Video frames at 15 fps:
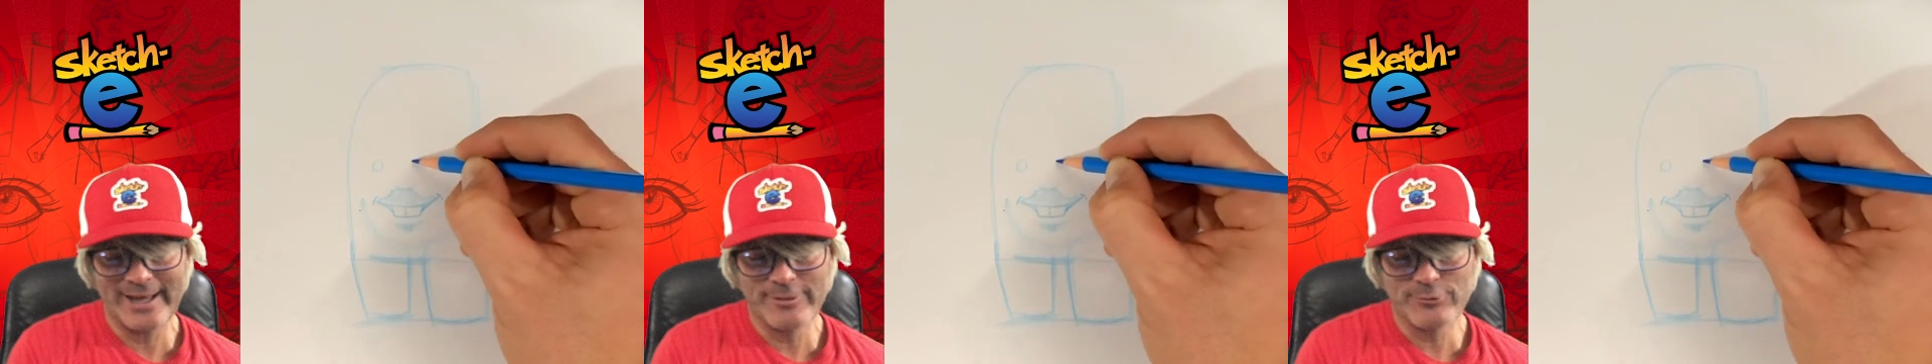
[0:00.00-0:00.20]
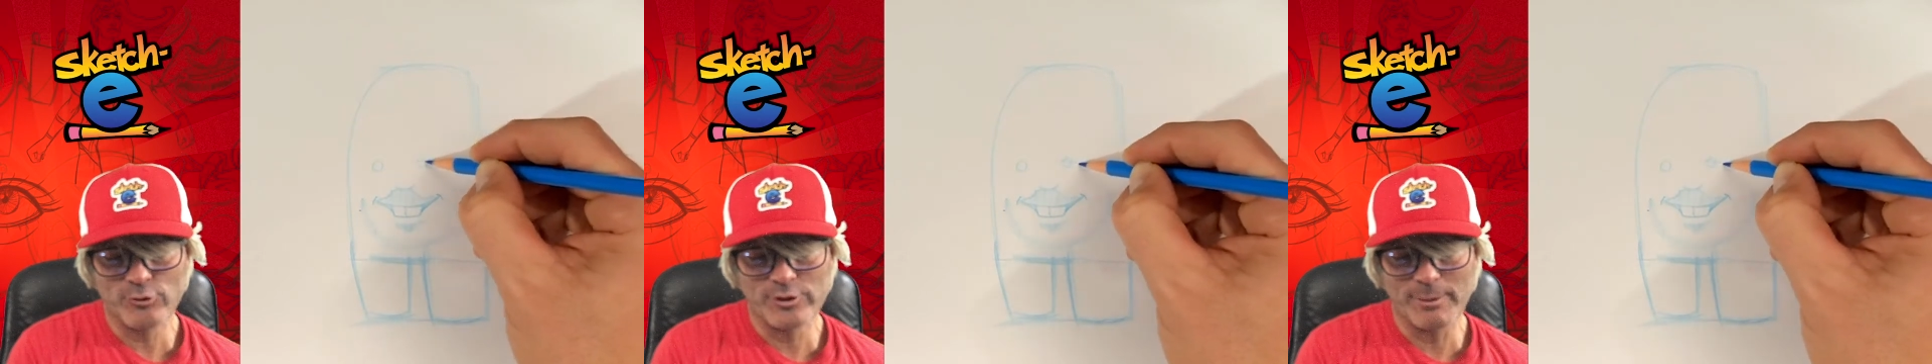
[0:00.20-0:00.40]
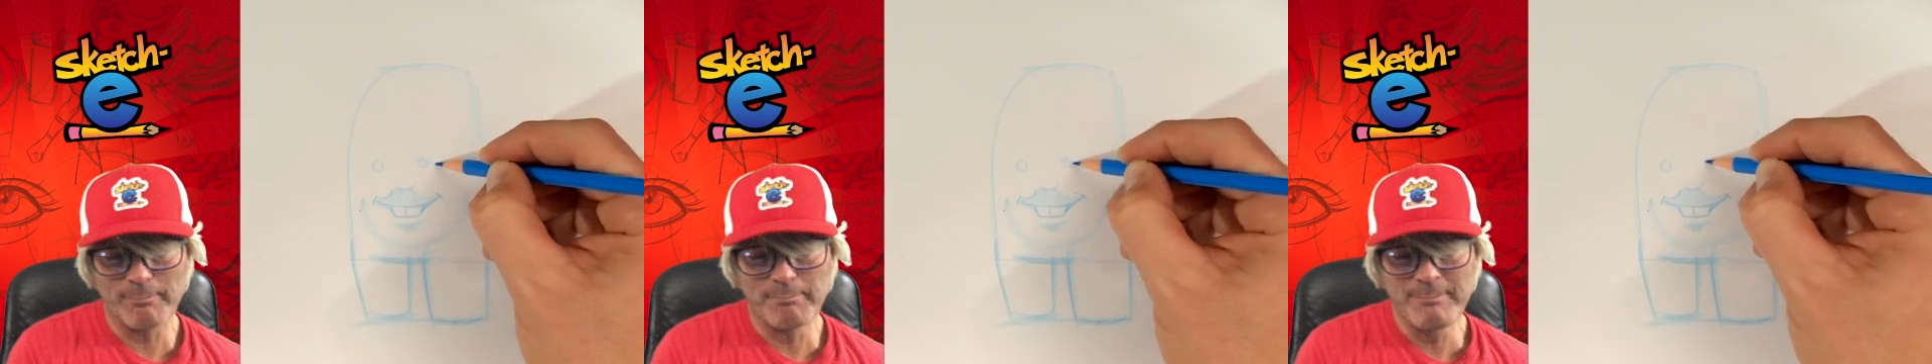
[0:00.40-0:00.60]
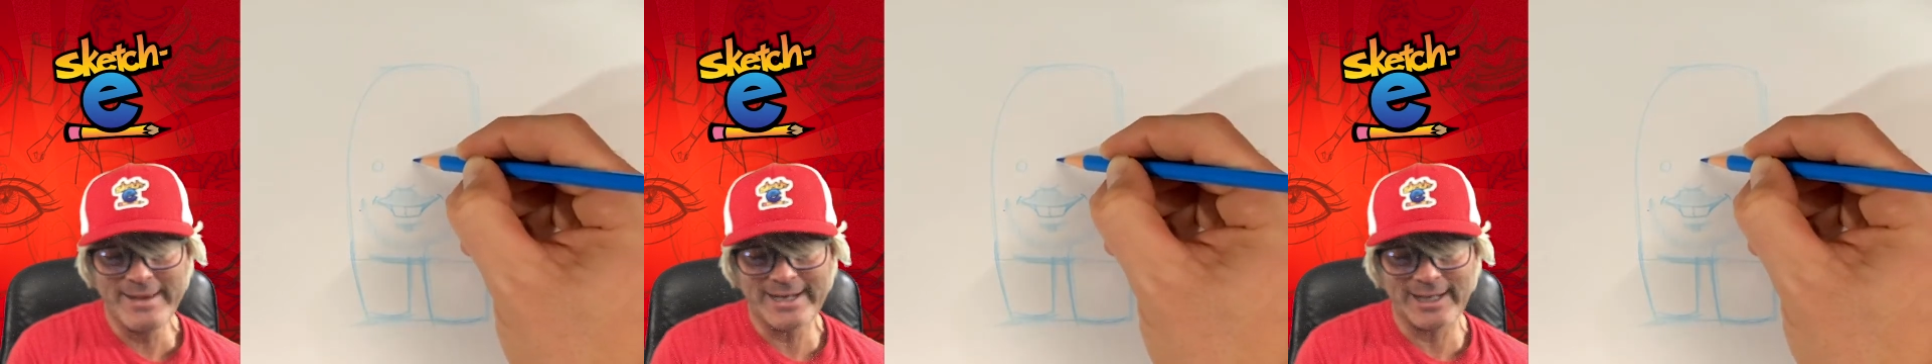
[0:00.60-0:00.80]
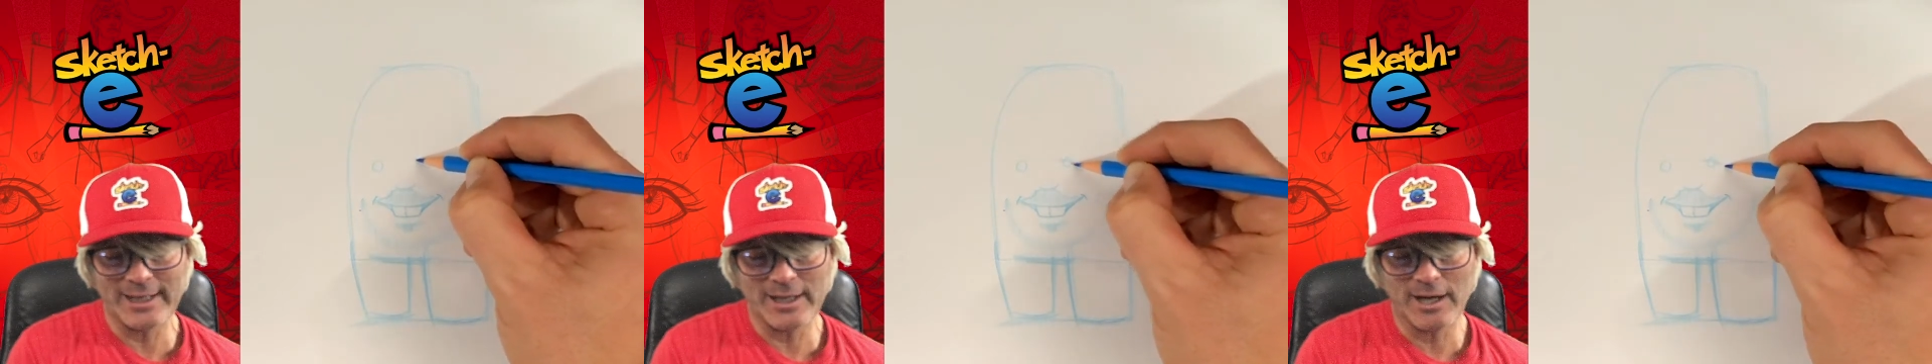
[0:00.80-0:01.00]
through the
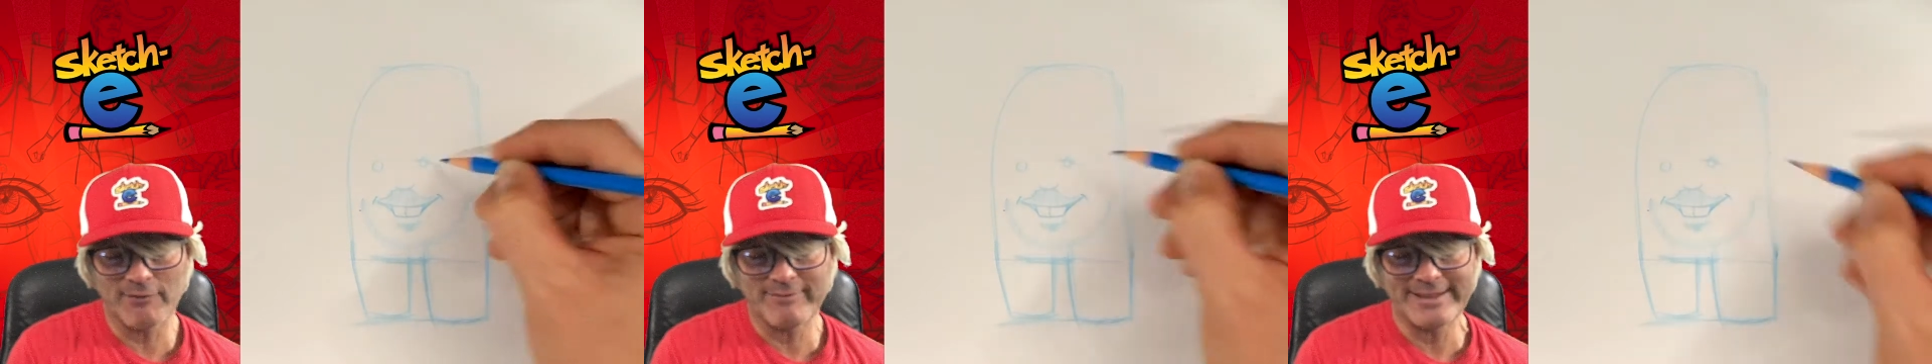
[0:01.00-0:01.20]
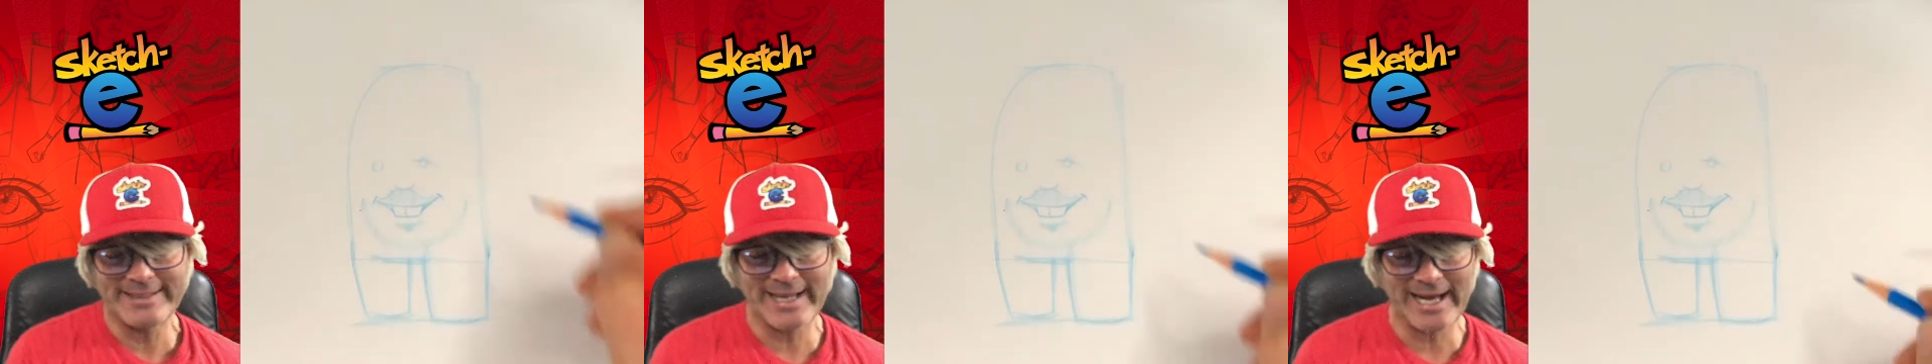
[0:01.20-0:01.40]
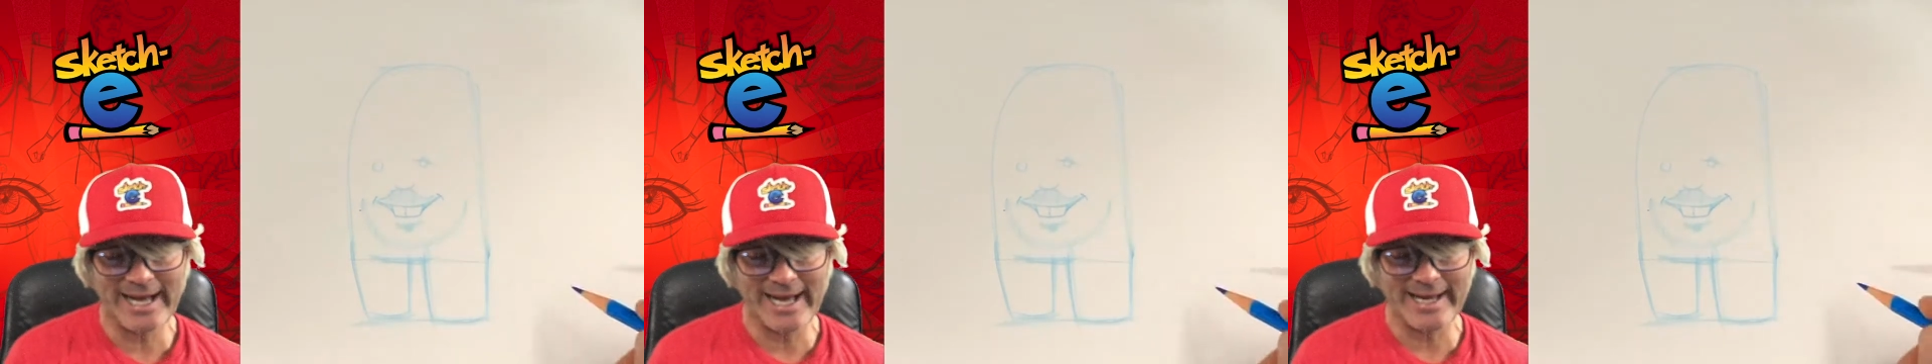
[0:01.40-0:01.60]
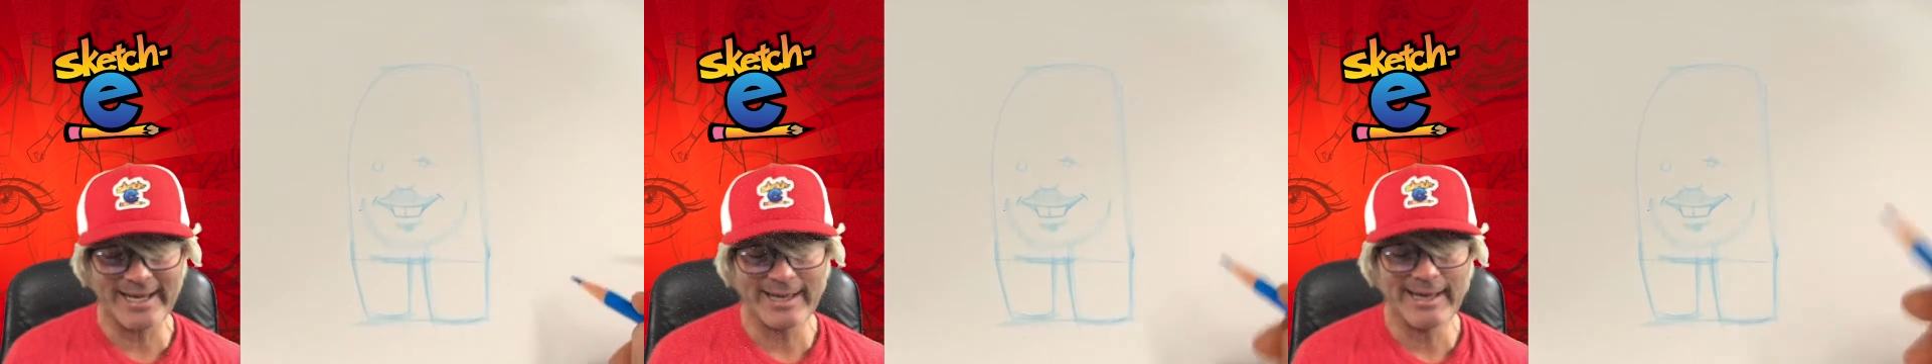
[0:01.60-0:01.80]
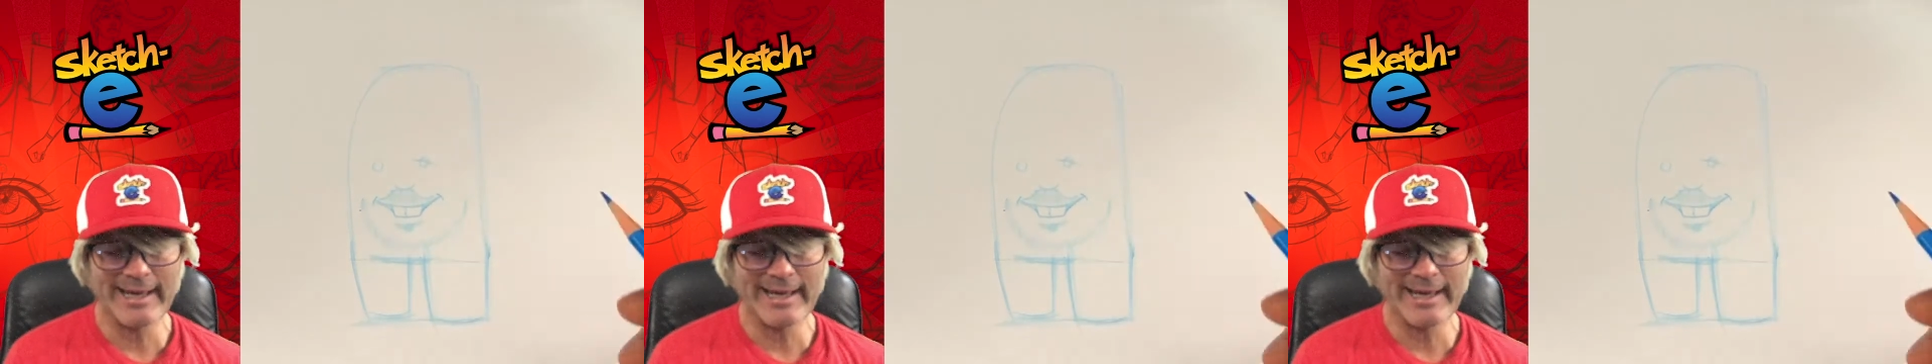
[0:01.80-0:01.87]
middle of his eye,